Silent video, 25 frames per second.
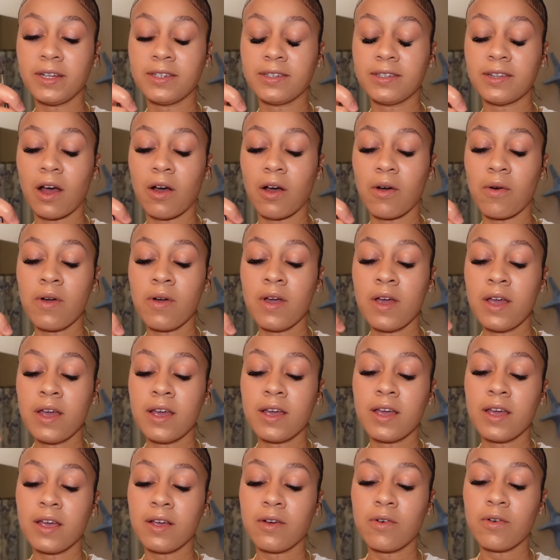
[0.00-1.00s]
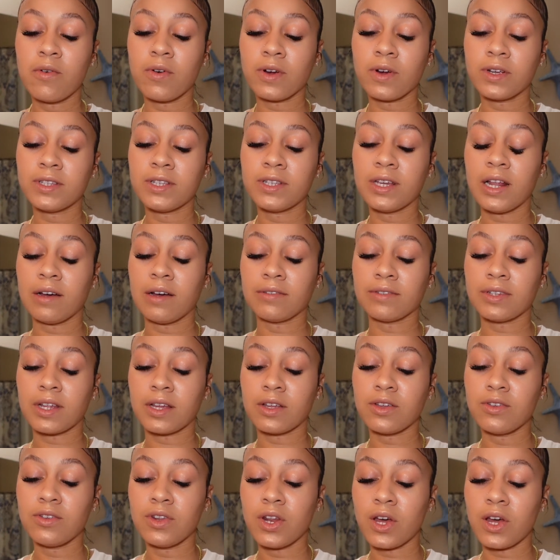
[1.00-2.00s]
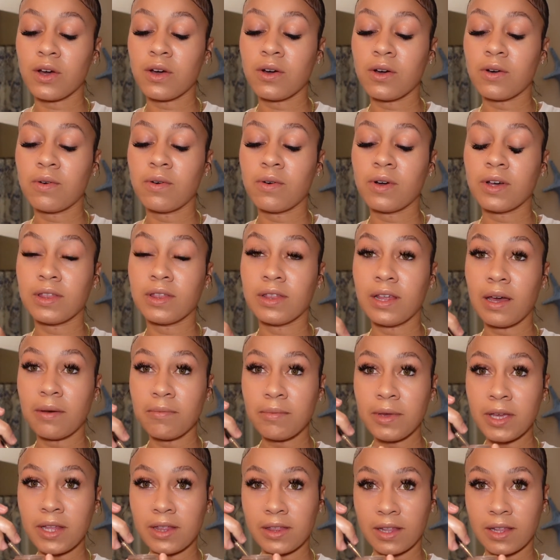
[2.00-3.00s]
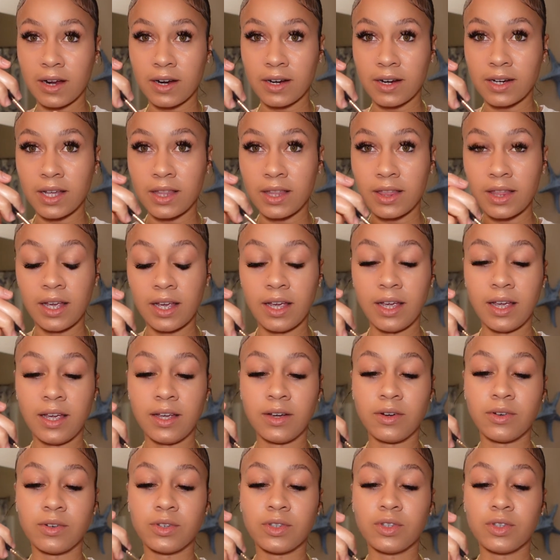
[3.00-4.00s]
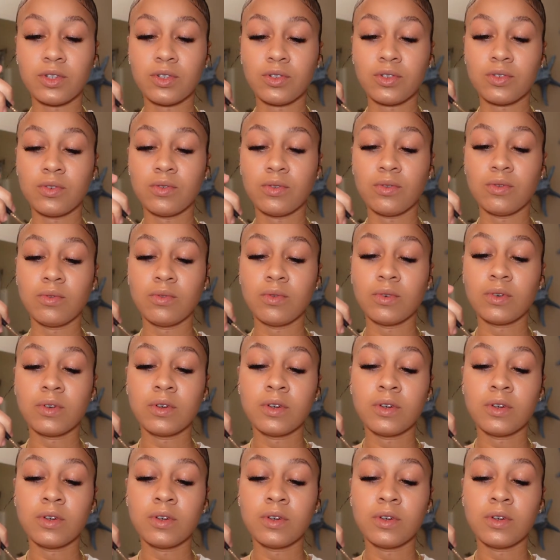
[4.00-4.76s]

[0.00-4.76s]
So in quarantine, I was like, you know, let me learn a thing or two.